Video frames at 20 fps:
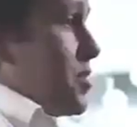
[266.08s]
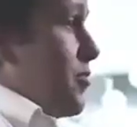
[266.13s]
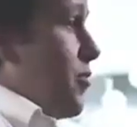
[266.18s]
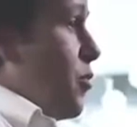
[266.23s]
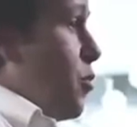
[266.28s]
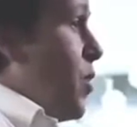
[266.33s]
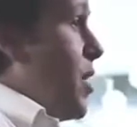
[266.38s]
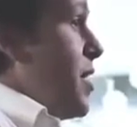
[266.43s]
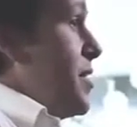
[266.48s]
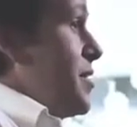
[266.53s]
of the
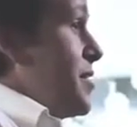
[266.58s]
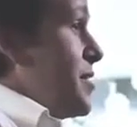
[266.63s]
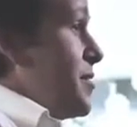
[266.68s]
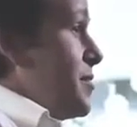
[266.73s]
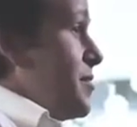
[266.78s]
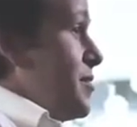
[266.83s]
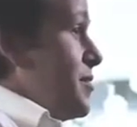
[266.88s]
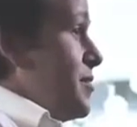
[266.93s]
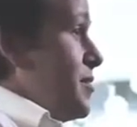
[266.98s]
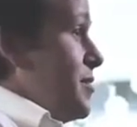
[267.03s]
weight
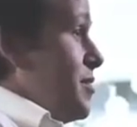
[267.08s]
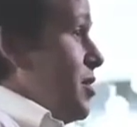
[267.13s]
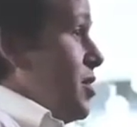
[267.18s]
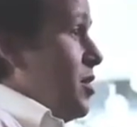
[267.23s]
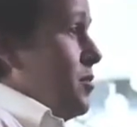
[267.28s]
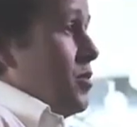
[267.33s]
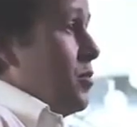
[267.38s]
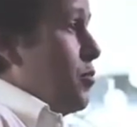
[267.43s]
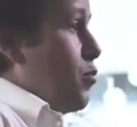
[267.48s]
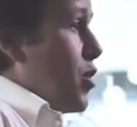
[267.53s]

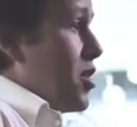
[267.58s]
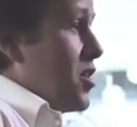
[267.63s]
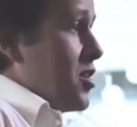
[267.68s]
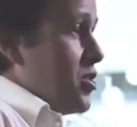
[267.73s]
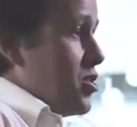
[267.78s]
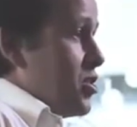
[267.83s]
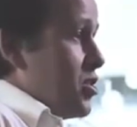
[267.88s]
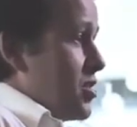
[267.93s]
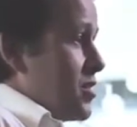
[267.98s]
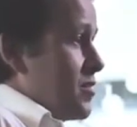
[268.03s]
and
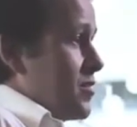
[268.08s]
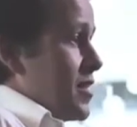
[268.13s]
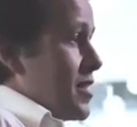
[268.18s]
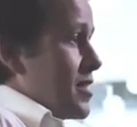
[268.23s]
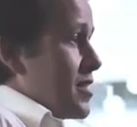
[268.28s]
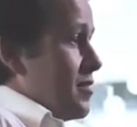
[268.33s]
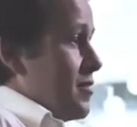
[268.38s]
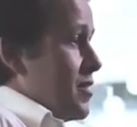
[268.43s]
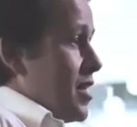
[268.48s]
breakages and things like